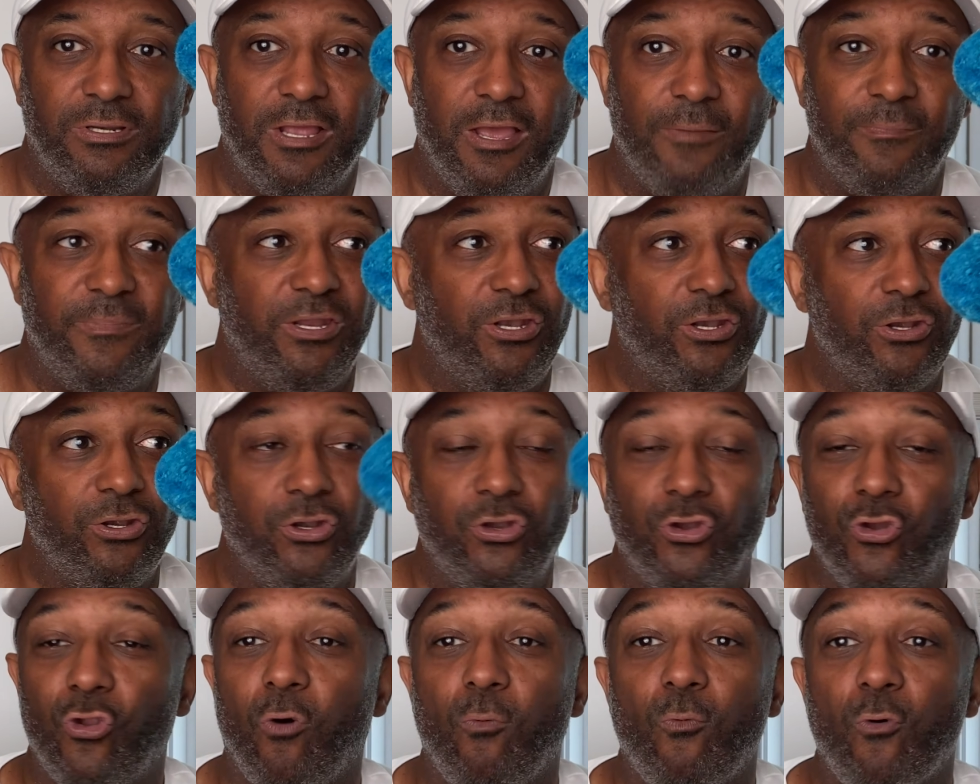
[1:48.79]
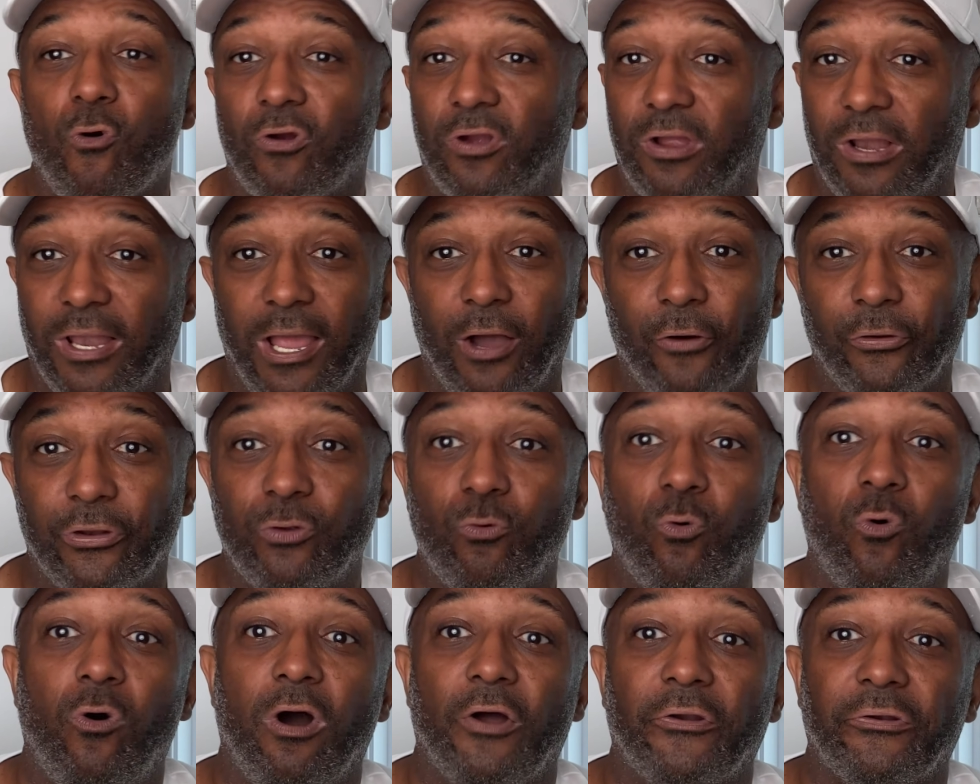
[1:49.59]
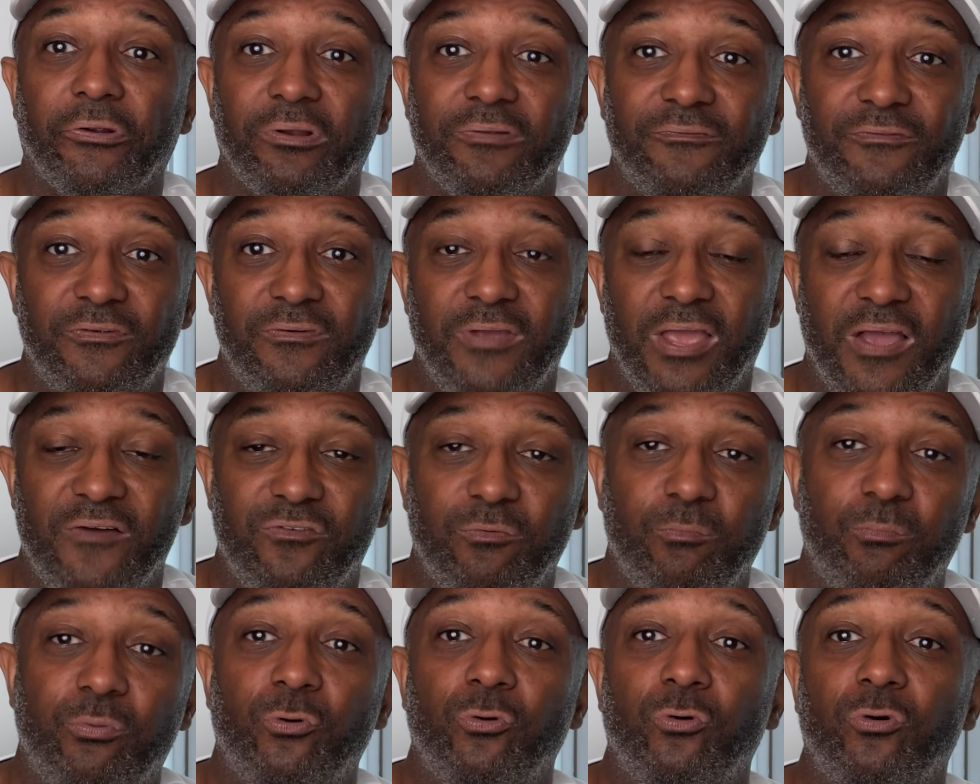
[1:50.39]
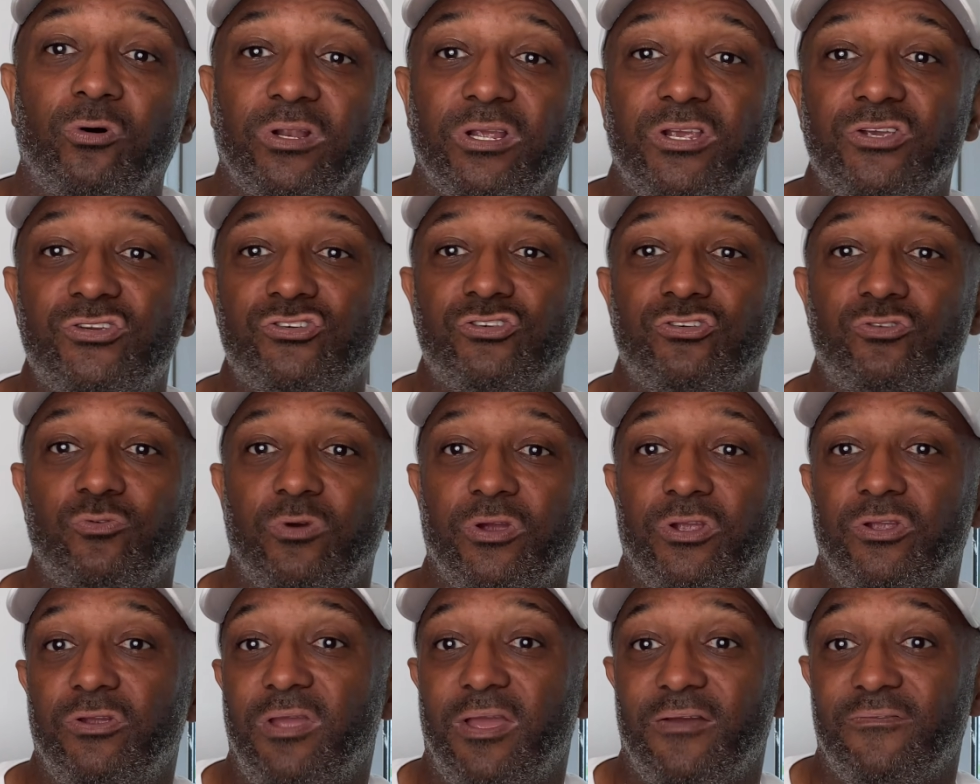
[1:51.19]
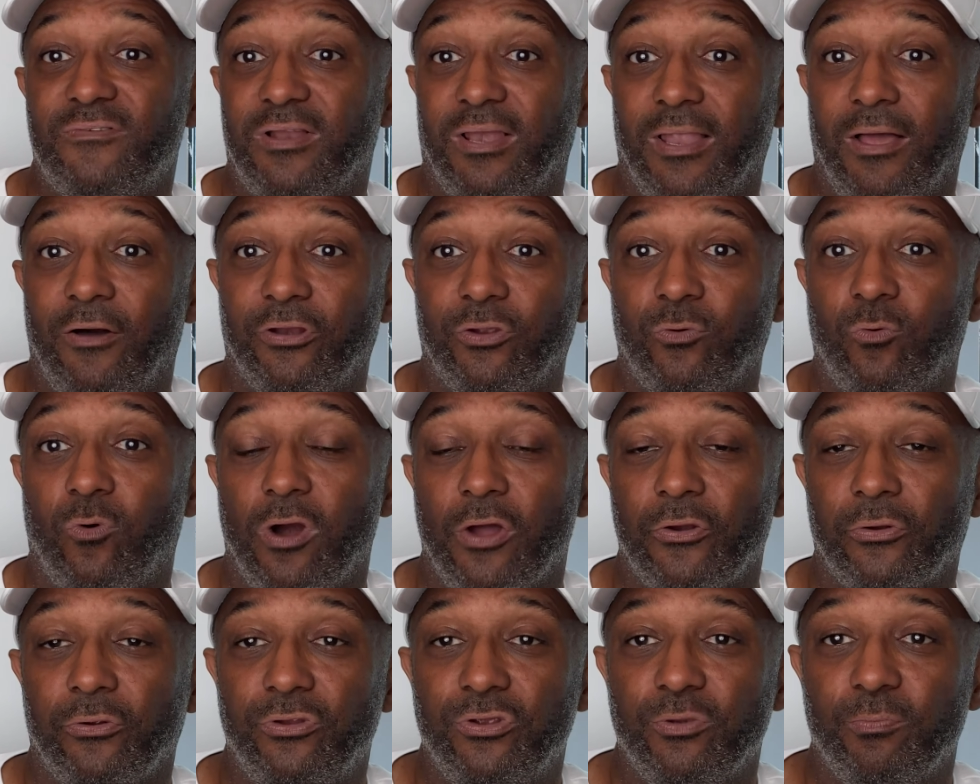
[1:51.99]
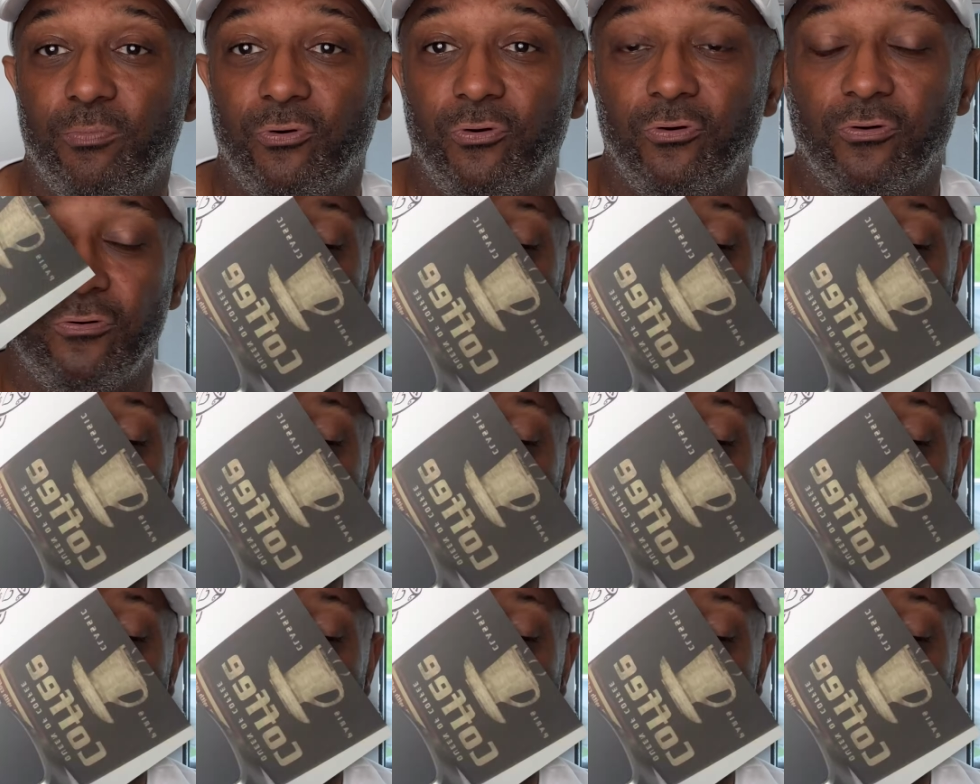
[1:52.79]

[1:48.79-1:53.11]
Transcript: I mean, no more cloudy water. If you have a pool issue where you have cloudy water in your pool,